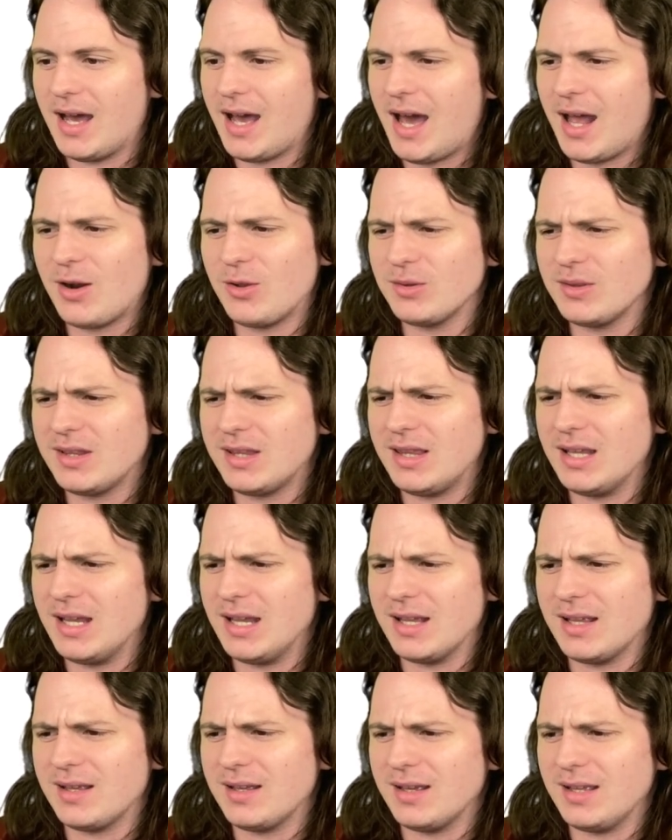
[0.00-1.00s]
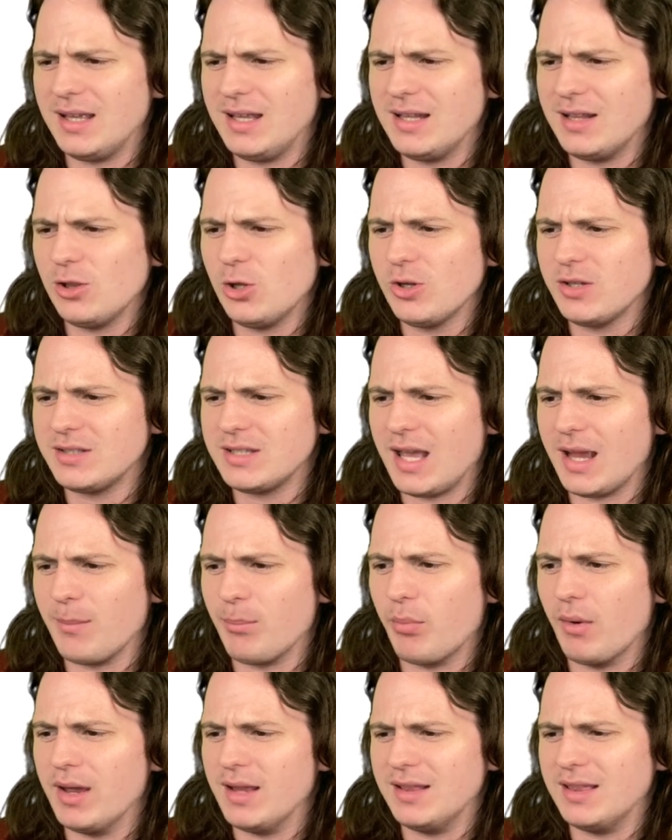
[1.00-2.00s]
I don't think it looks like
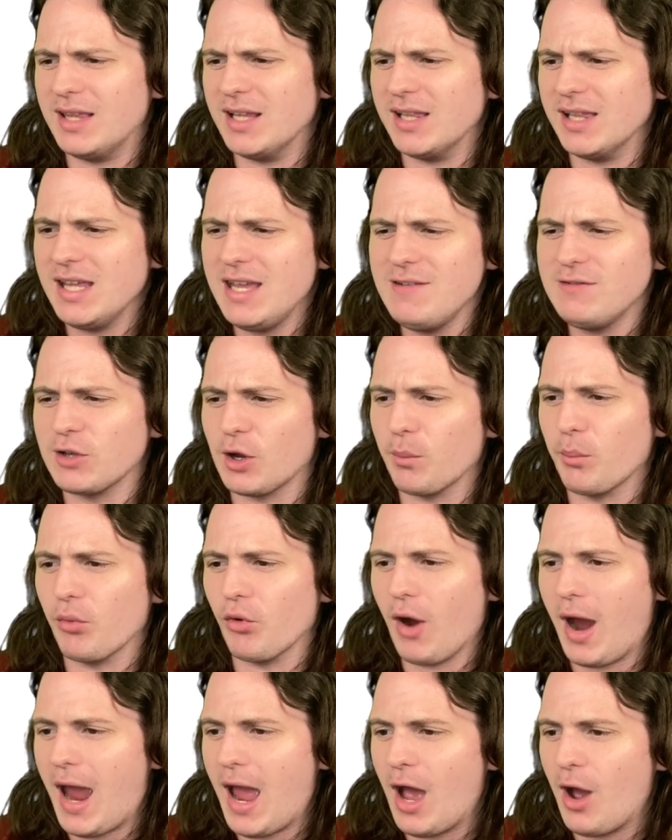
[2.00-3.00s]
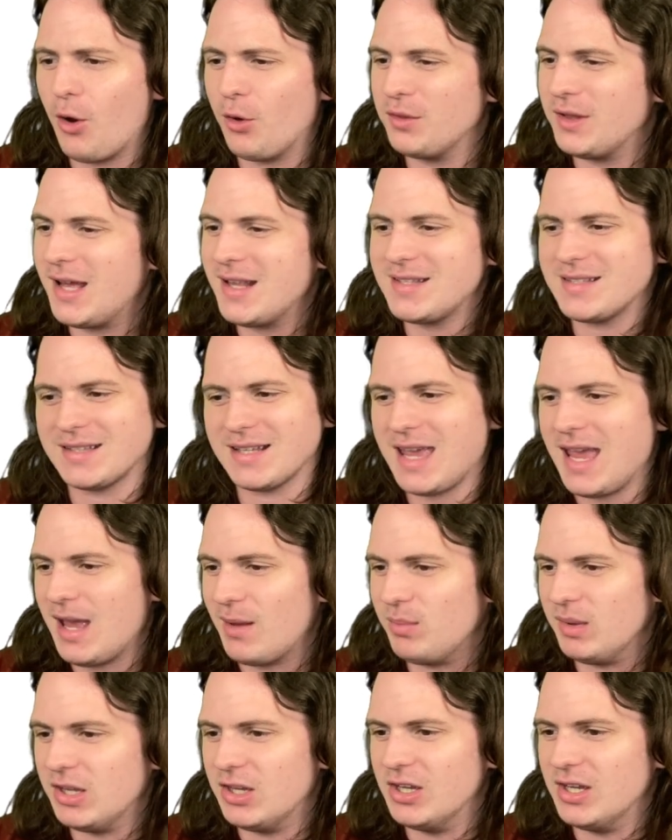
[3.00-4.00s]
the leaves are brown. That's
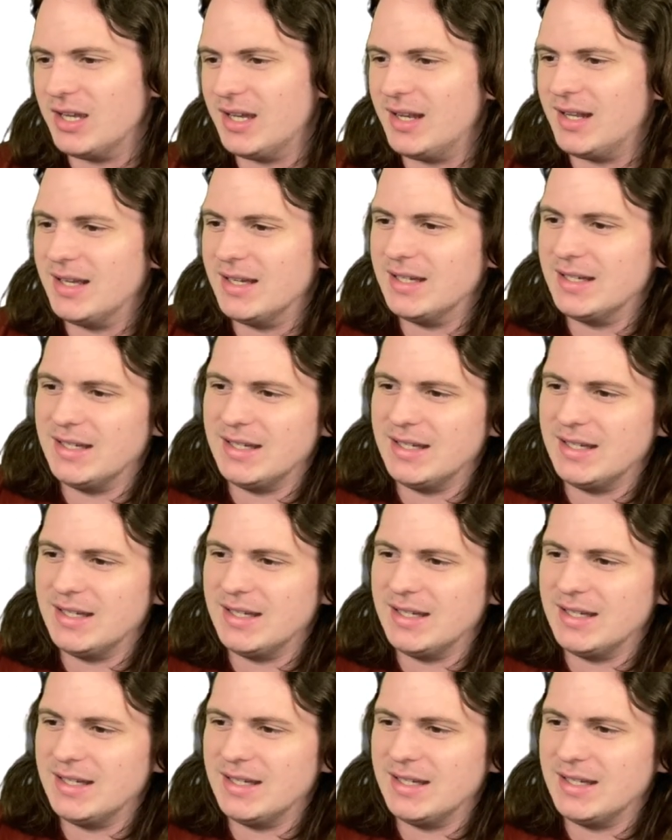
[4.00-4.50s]
can't be good.